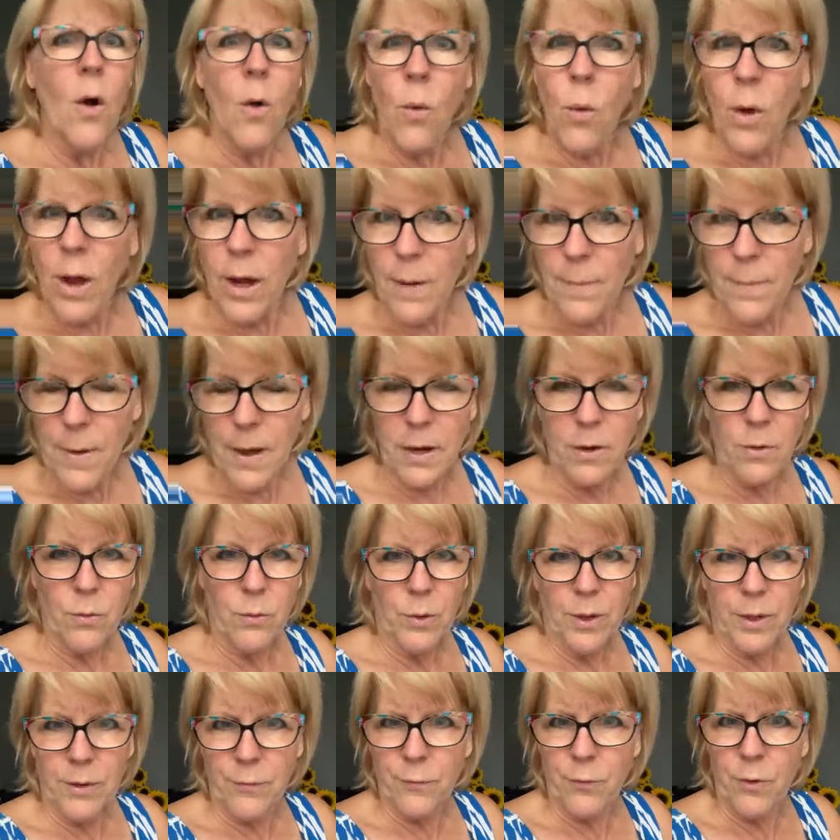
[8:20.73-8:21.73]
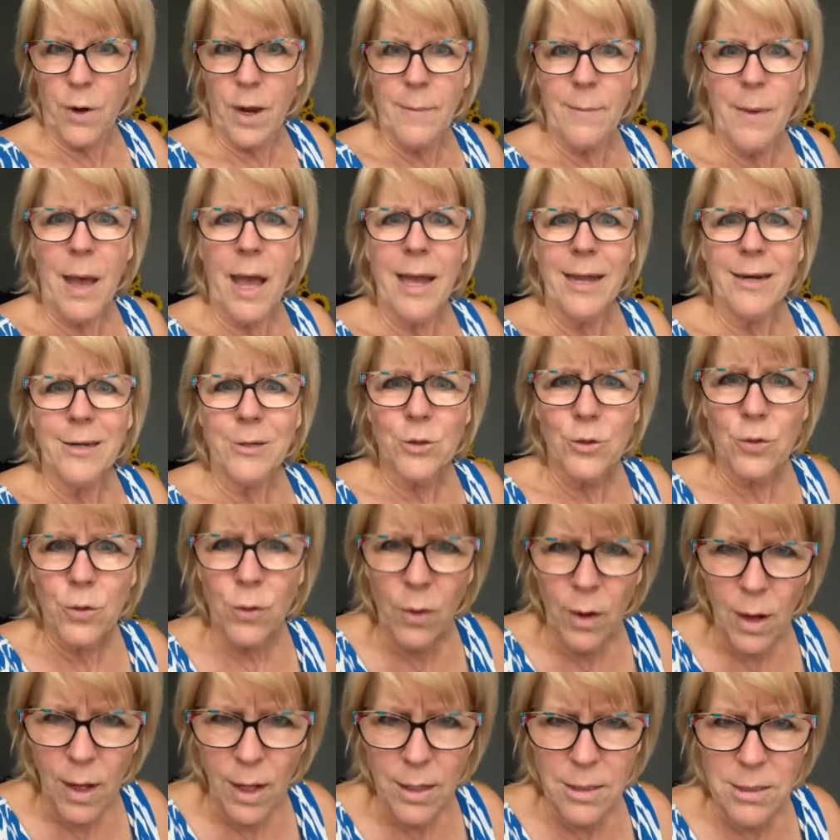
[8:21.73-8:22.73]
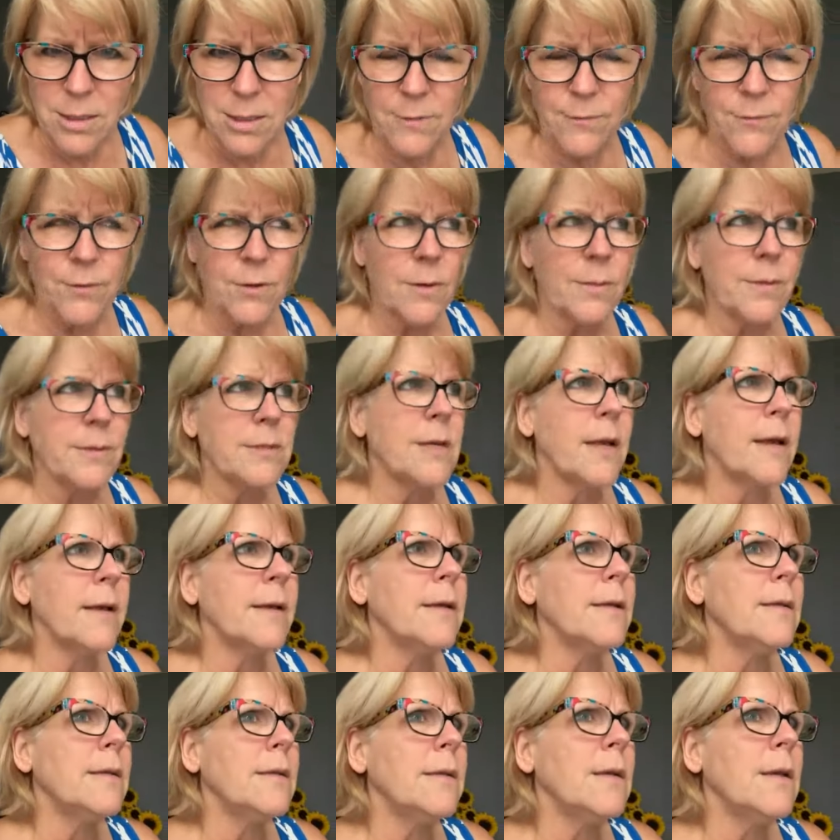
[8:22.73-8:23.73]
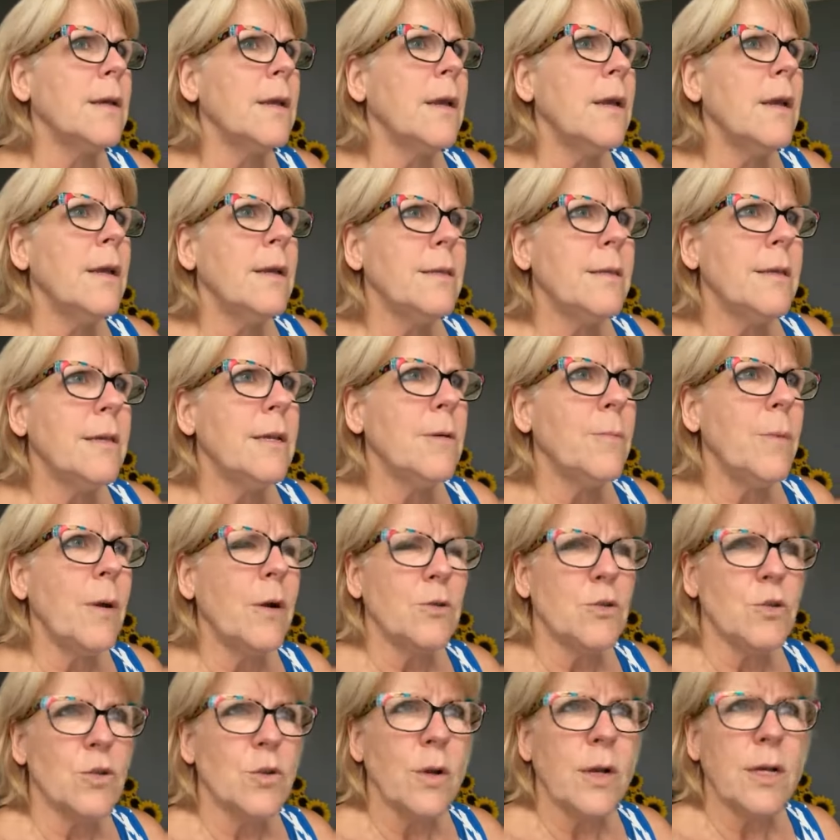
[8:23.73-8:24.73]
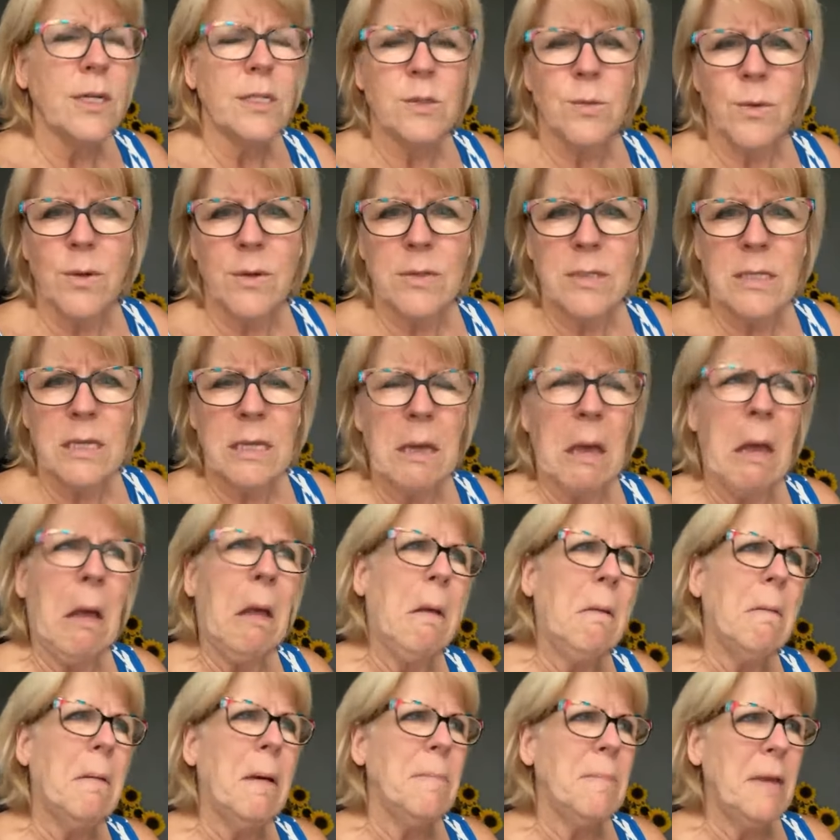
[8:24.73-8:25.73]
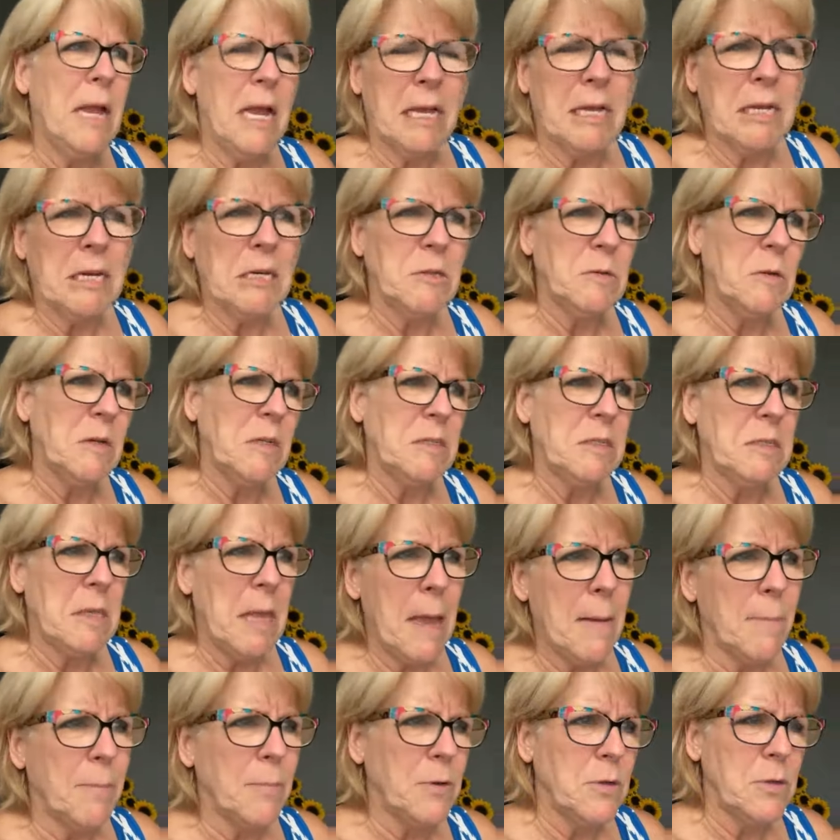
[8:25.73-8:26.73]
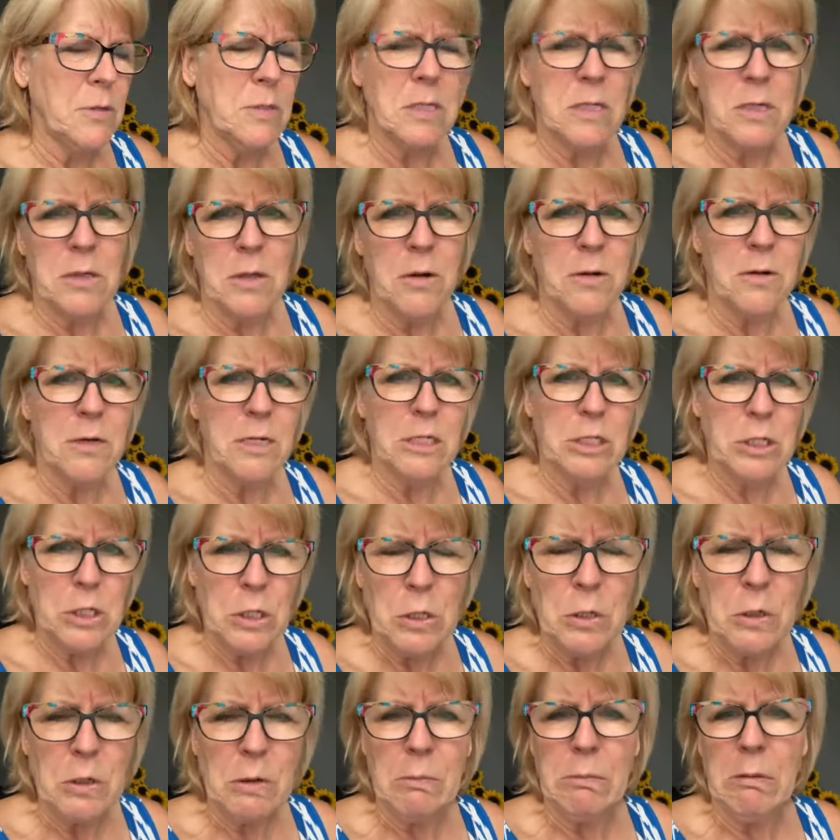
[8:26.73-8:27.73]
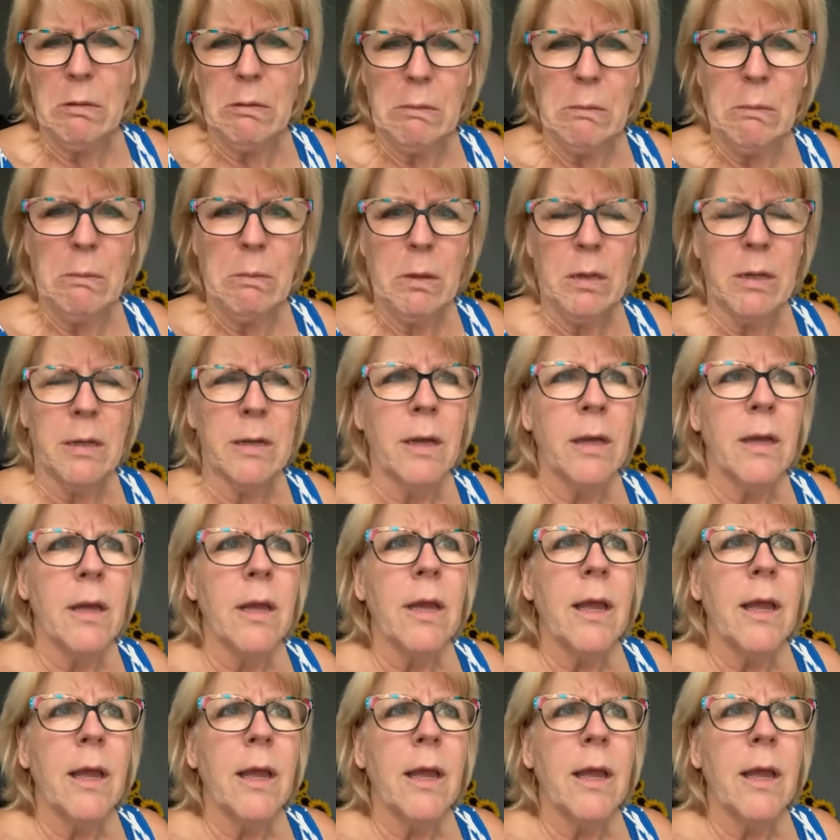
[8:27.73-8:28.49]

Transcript: What about a reframe on trust for a second? Think about trust. We always think, oh, I'm not going to trust that person. They're a jerk. Blah, blah, blah.